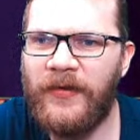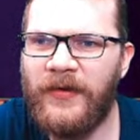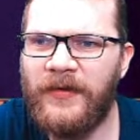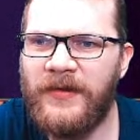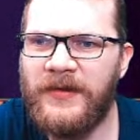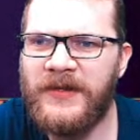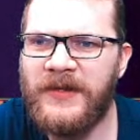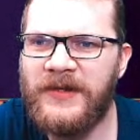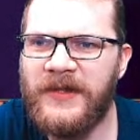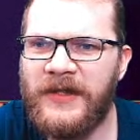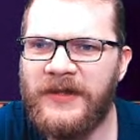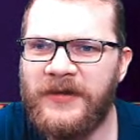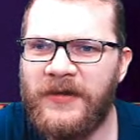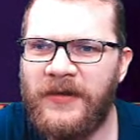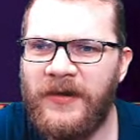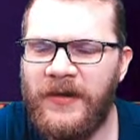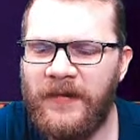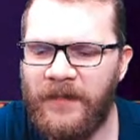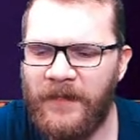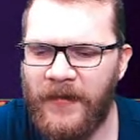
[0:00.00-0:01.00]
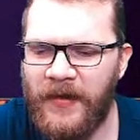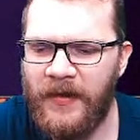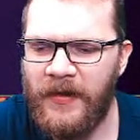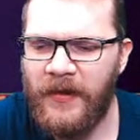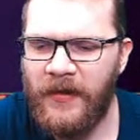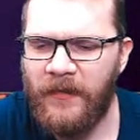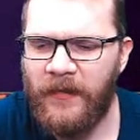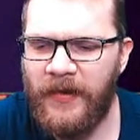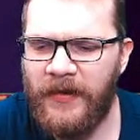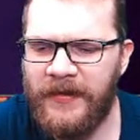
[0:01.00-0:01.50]
towards 6 stars only.
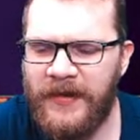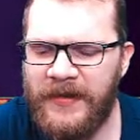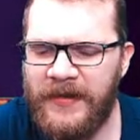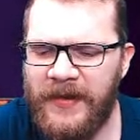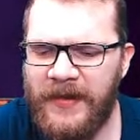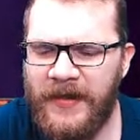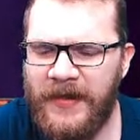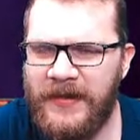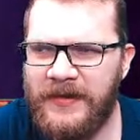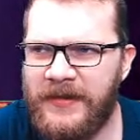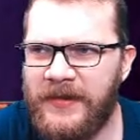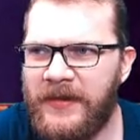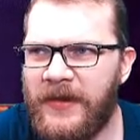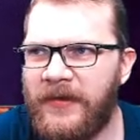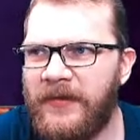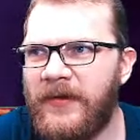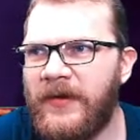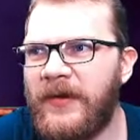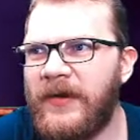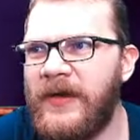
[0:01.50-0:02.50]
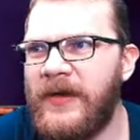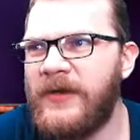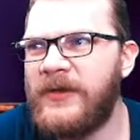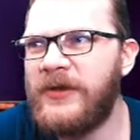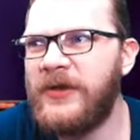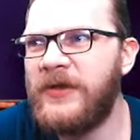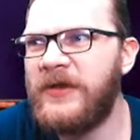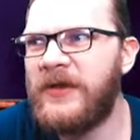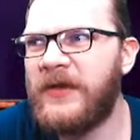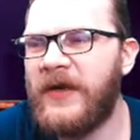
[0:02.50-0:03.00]
Well, the thing is, you know, you, you
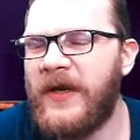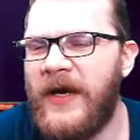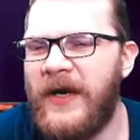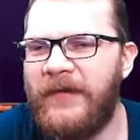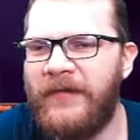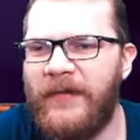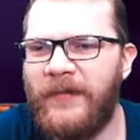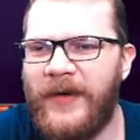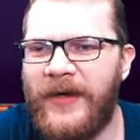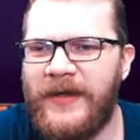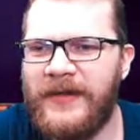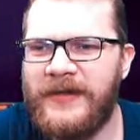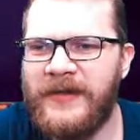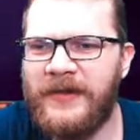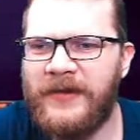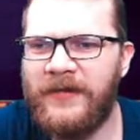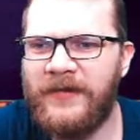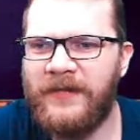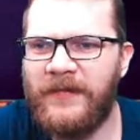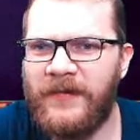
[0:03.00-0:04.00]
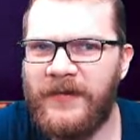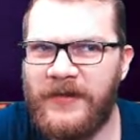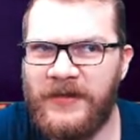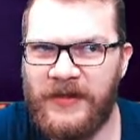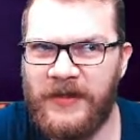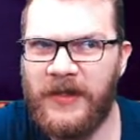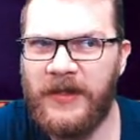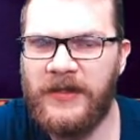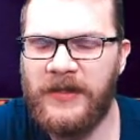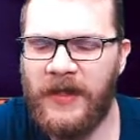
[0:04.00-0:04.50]
shouldn't have a mindset of
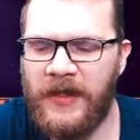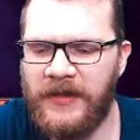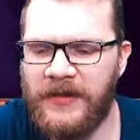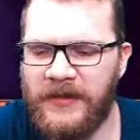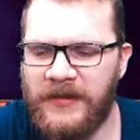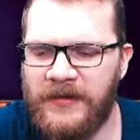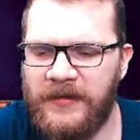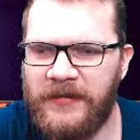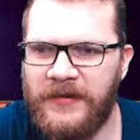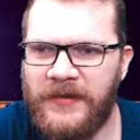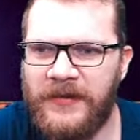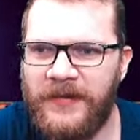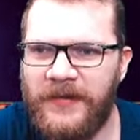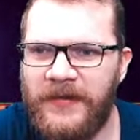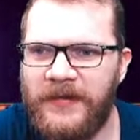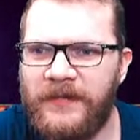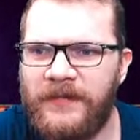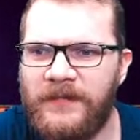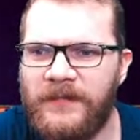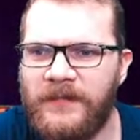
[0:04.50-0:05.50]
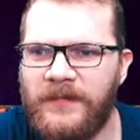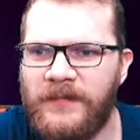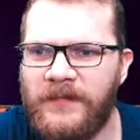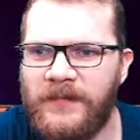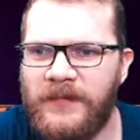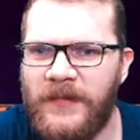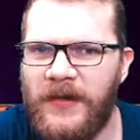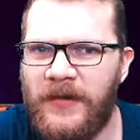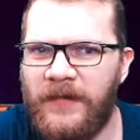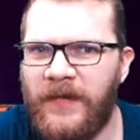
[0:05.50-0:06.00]
6 stars exclusively.
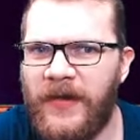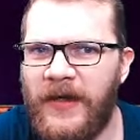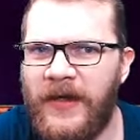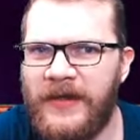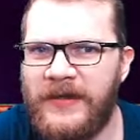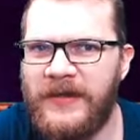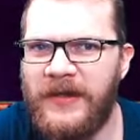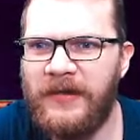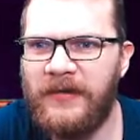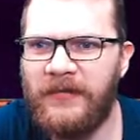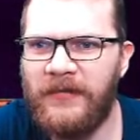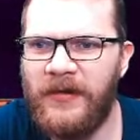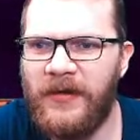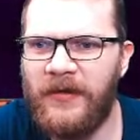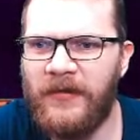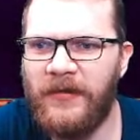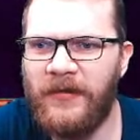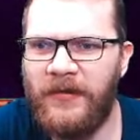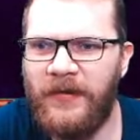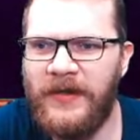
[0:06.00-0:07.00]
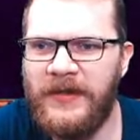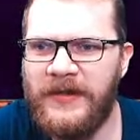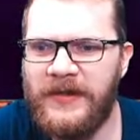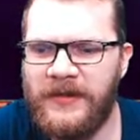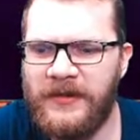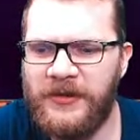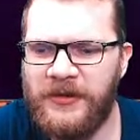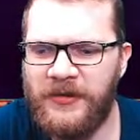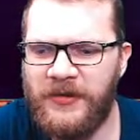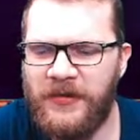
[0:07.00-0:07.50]
You know, there are still, you know, good
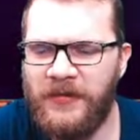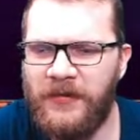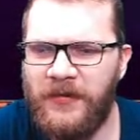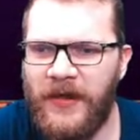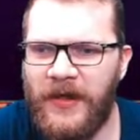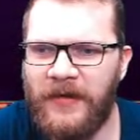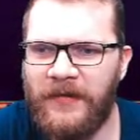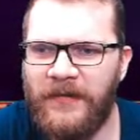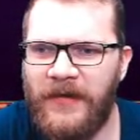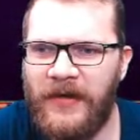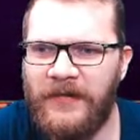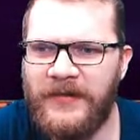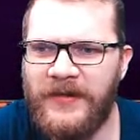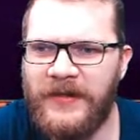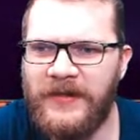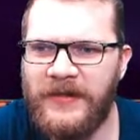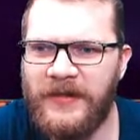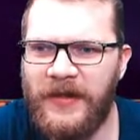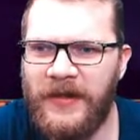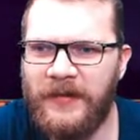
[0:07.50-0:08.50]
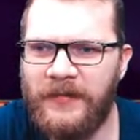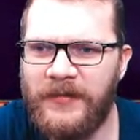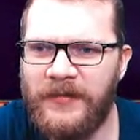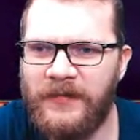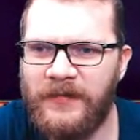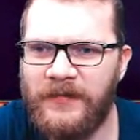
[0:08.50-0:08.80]
reasons to rank 5 stars at times.